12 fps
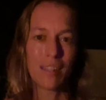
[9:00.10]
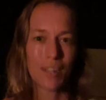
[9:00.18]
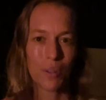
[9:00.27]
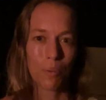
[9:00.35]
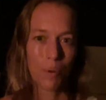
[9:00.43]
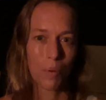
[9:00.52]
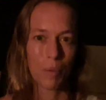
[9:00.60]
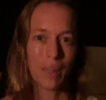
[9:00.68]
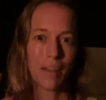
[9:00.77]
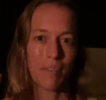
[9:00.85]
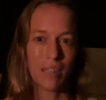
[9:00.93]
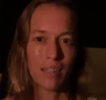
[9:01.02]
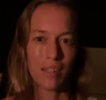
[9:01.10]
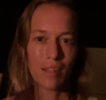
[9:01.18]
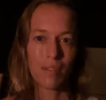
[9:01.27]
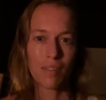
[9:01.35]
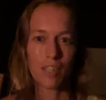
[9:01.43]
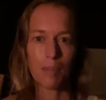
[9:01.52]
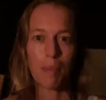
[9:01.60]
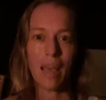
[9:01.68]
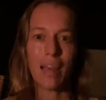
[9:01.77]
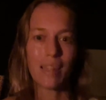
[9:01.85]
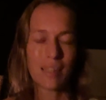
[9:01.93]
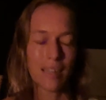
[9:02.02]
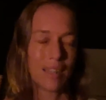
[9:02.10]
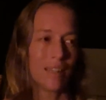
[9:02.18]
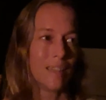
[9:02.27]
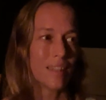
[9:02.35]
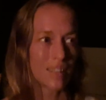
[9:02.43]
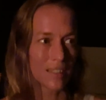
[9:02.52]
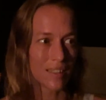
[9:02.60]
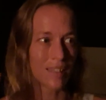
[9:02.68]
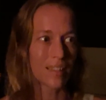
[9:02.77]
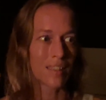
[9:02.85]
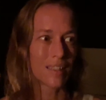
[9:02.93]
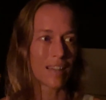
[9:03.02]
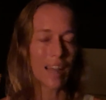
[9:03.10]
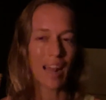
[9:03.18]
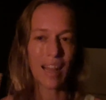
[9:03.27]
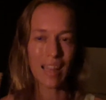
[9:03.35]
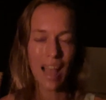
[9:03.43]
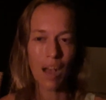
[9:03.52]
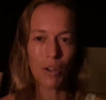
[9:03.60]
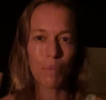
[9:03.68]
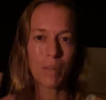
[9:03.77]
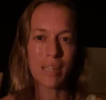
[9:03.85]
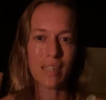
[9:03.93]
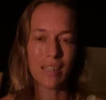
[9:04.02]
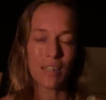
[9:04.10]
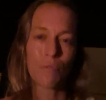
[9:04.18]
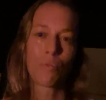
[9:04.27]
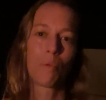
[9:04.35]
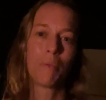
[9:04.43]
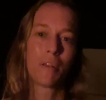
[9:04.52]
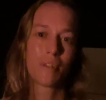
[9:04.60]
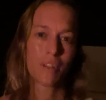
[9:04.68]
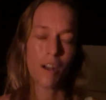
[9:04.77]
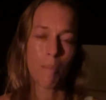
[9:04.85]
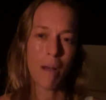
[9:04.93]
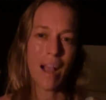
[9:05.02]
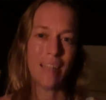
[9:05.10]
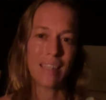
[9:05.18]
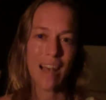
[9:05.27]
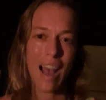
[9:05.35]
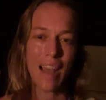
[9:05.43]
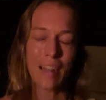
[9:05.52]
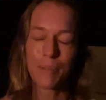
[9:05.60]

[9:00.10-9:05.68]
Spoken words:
to the world we live in, to space, and how can we see these formulas in our mind's eye?